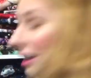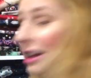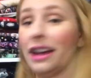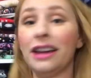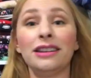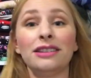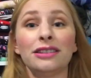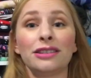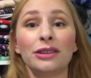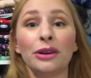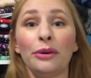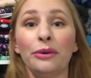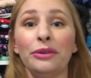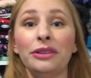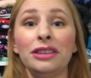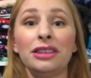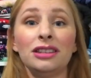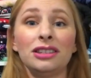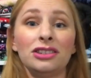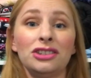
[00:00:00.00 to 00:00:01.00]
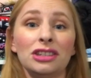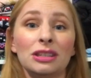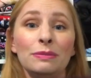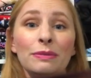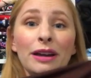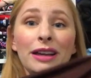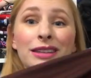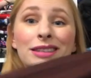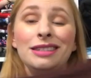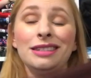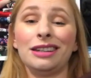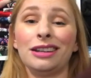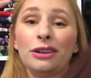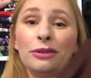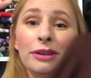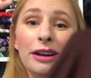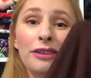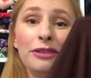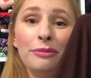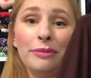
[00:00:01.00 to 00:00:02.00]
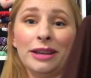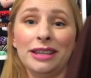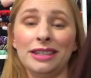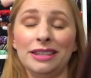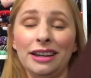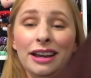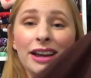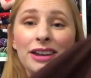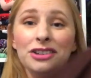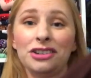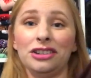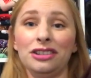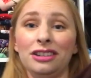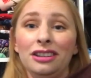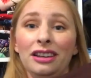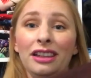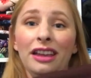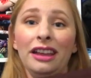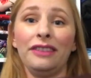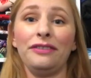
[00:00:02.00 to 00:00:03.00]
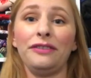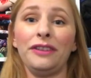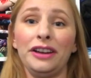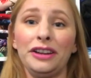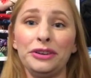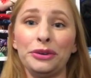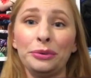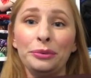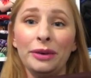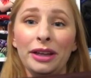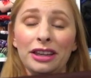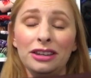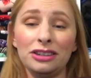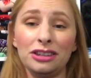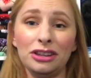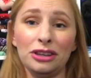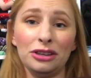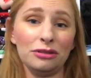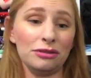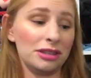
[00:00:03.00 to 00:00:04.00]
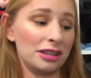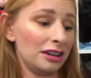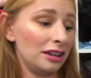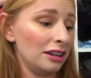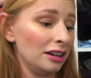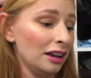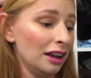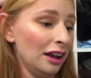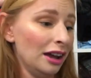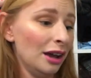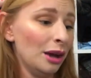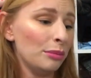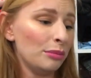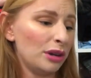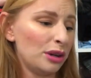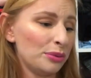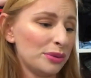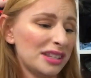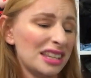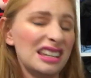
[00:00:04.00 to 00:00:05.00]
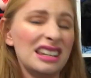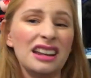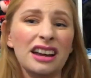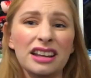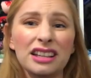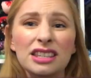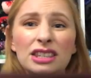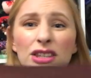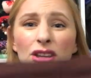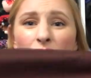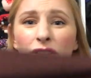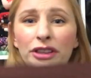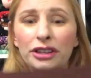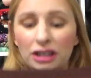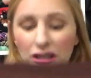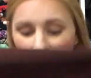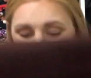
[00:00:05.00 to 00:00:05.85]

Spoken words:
yet, so this just might stick around in my stash until I find a way to use it. But it was a nice solid